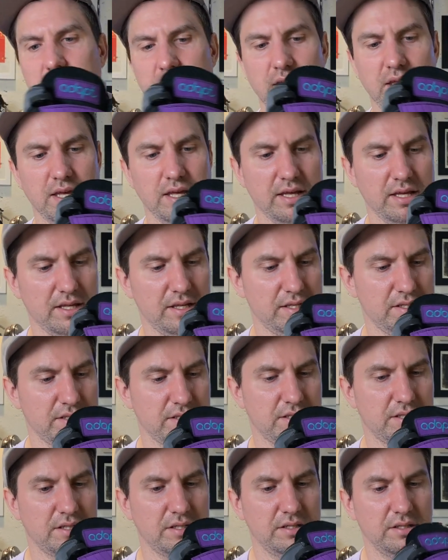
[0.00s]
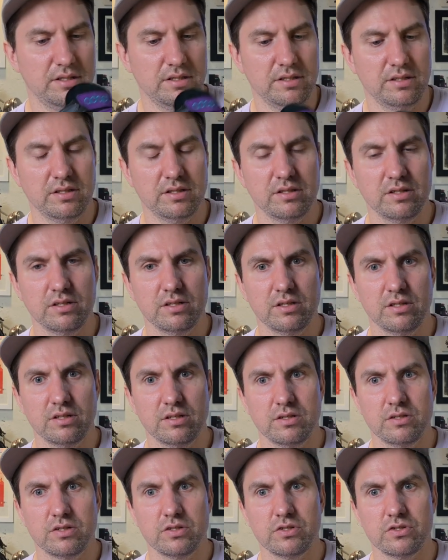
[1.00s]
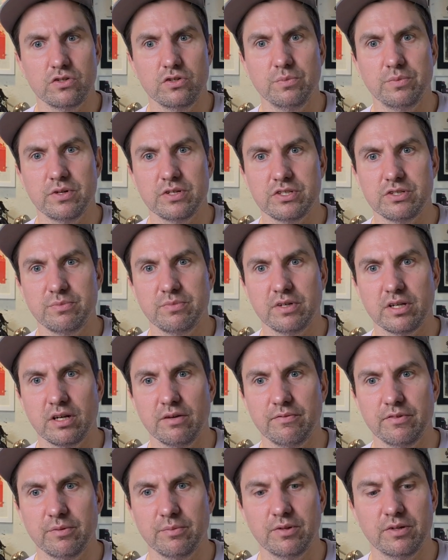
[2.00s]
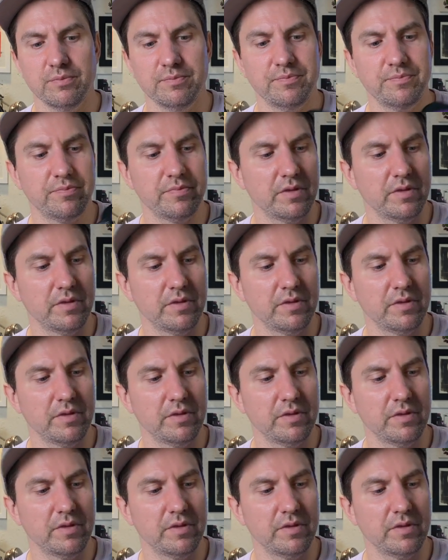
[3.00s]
and super comfortable.